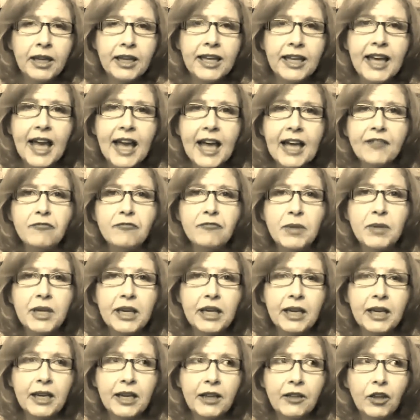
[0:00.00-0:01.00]
gave
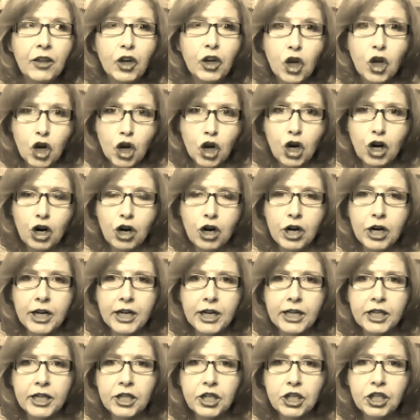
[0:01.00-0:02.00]
me the
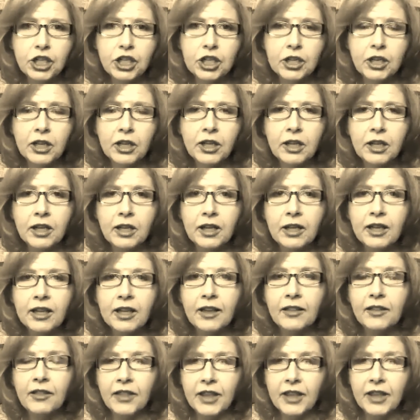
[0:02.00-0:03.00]
courage,
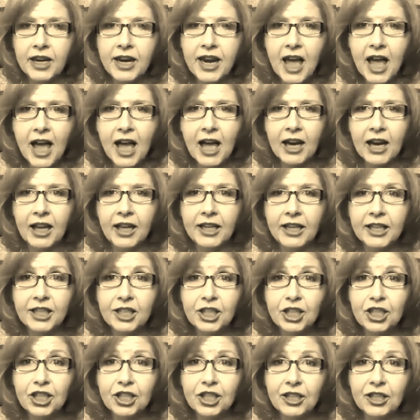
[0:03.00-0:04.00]
the
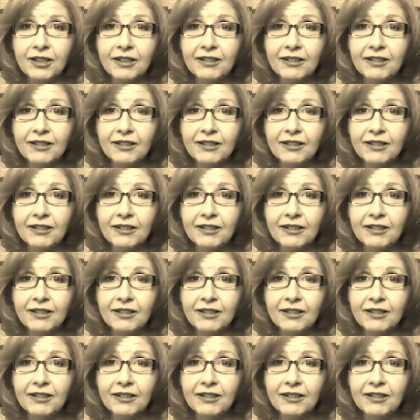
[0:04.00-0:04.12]
knowledge,